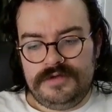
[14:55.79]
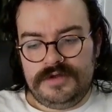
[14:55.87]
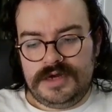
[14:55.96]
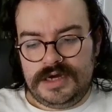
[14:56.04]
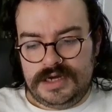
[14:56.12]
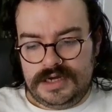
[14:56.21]

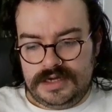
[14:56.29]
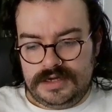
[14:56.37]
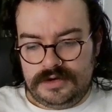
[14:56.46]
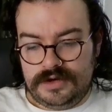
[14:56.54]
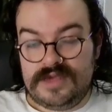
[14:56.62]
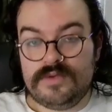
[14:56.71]
uh,
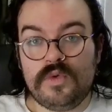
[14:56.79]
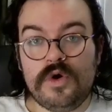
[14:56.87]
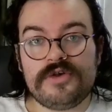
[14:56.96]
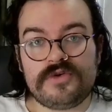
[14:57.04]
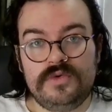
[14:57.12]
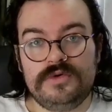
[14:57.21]
or he
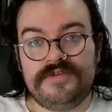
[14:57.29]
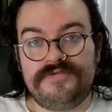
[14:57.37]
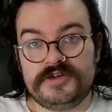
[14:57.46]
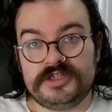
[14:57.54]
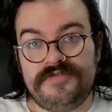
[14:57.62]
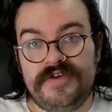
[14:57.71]
was owed the
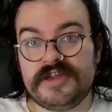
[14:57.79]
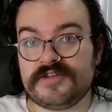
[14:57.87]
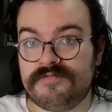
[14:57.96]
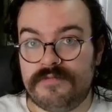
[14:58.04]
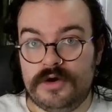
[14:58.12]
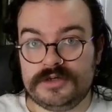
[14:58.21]
first defence of
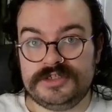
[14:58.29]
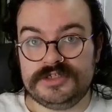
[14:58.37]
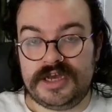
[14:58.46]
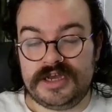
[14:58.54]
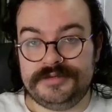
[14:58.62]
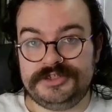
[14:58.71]
Mox's
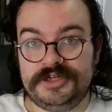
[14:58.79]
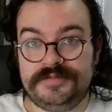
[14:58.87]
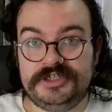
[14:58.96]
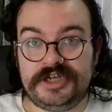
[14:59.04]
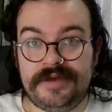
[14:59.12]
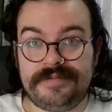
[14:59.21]
IWGP
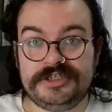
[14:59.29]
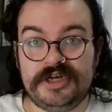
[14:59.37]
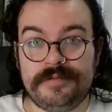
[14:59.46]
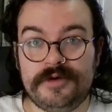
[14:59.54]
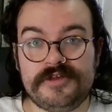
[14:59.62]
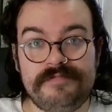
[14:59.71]
Championship
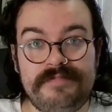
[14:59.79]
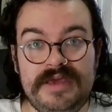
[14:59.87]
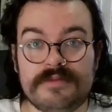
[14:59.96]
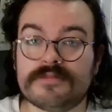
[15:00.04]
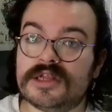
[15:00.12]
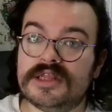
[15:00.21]
because he beat
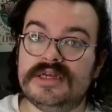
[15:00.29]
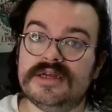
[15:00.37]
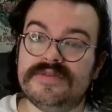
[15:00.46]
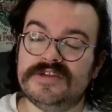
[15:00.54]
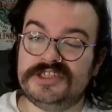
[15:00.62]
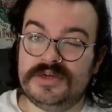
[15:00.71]
him clean in
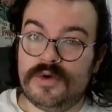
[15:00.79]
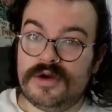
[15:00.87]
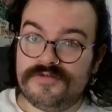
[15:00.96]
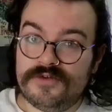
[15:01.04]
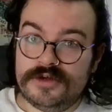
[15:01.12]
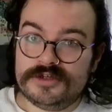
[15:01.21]
the G1 a
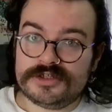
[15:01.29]
few years